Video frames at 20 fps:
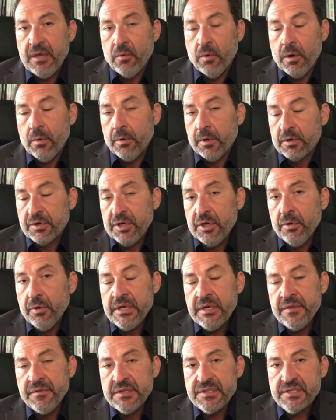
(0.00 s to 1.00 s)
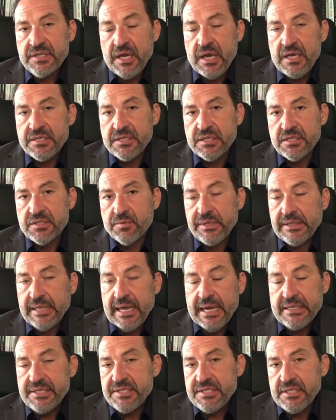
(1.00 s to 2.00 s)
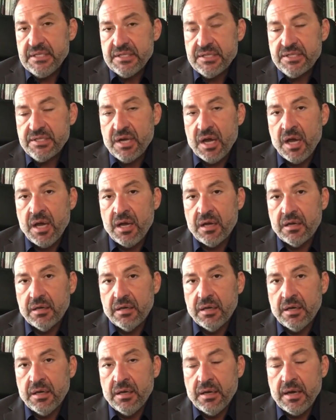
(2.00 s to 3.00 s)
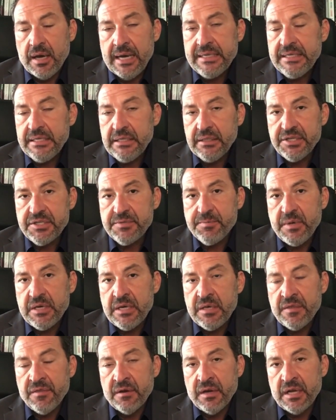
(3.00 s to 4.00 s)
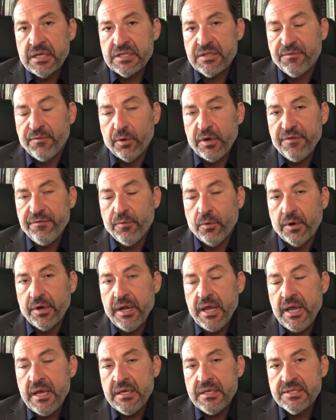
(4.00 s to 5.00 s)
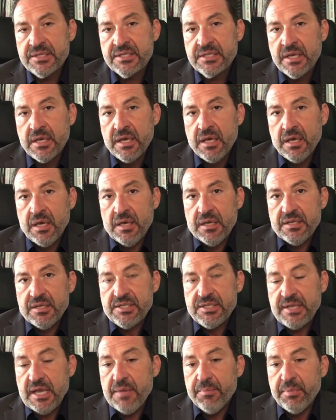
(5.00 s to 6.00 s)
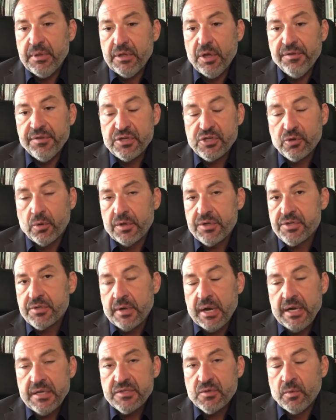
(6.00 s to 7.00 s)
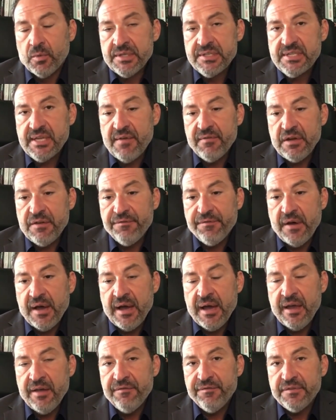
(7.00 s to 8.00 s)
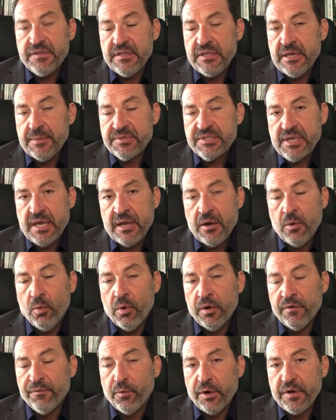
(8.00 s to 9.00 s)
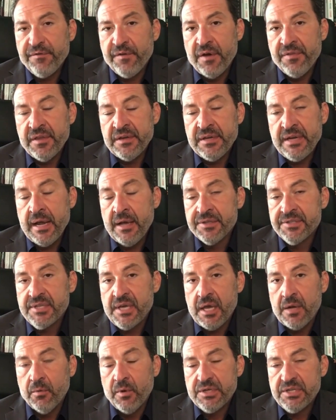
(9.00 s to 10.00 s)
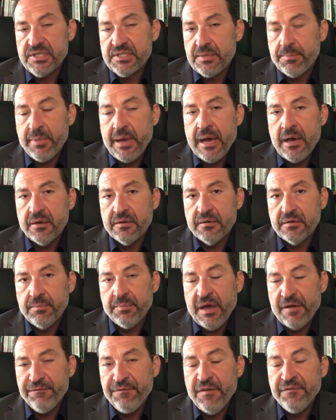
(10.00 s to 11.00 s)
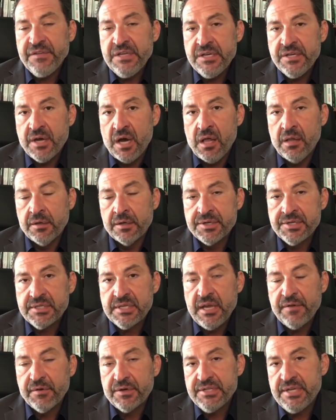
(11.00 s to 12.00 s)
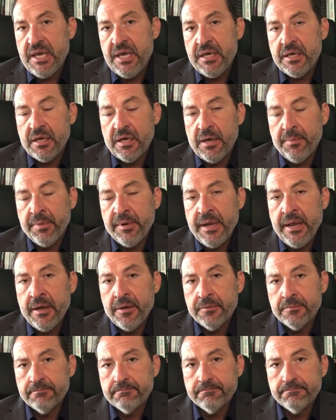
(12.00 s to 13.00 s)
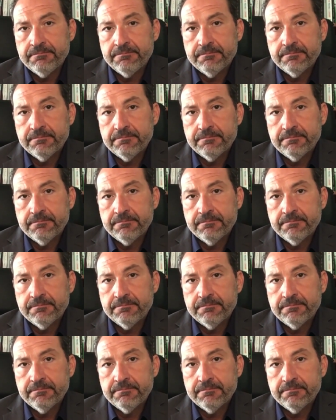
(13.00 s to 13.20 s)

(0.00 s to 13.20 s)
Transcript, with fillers: And what we're doing in this case is we'd like to see the stock, uh, ideally speaking, in the next 44 days stay below the short strikes, 175 to the upside and 145 on the downside, which is about about $15 give or take up or down.